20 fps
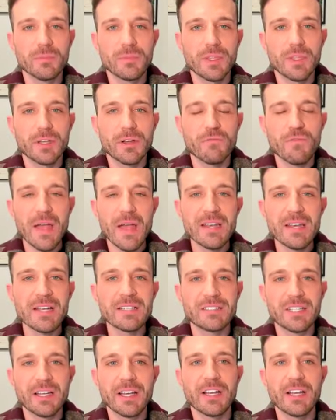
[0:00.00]
the
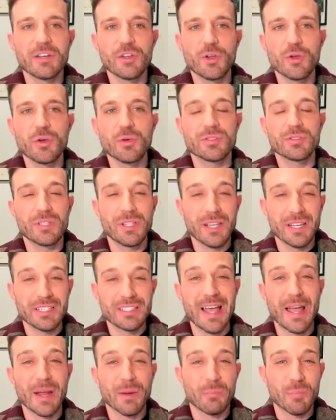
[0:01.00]
defendant didn't use the
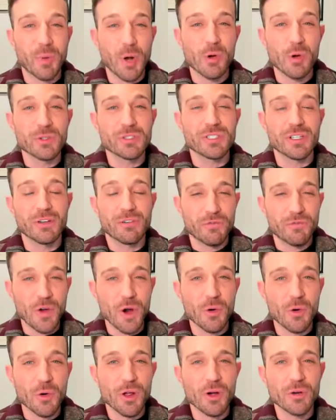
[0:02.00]
exact post and
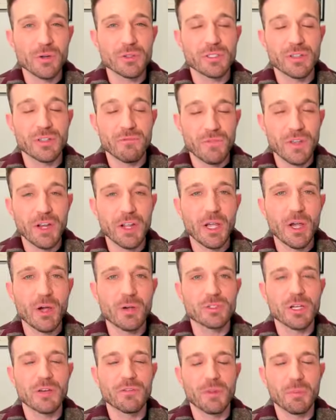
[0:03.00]
photos and
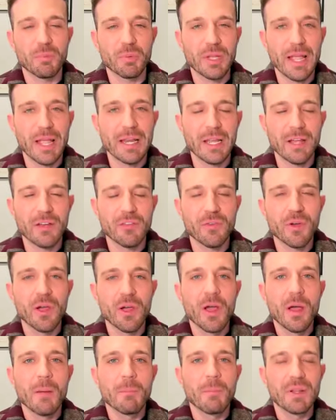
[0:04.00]
videos of the plaintiff,
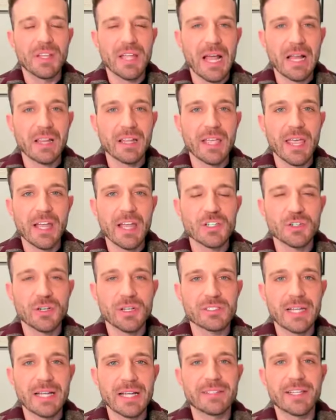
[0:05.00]
but the allegation
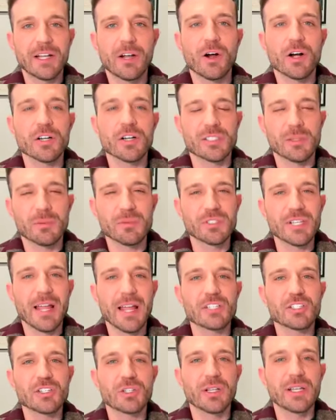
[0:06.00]
is that they are
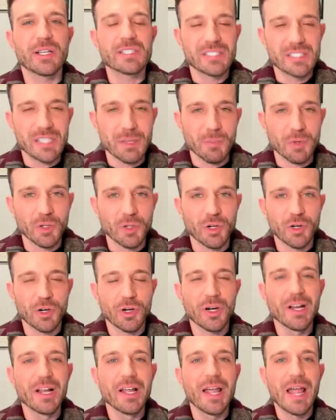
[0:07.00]
substantially
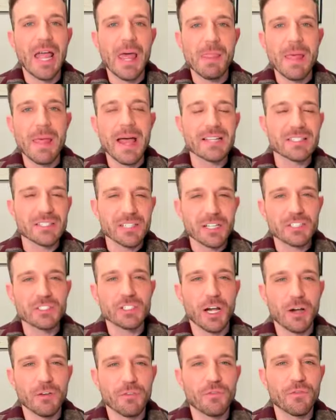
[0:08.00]
similar, and that's a
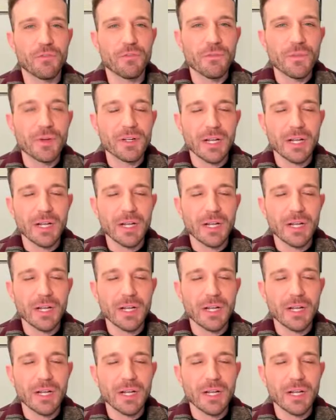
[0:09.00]
tough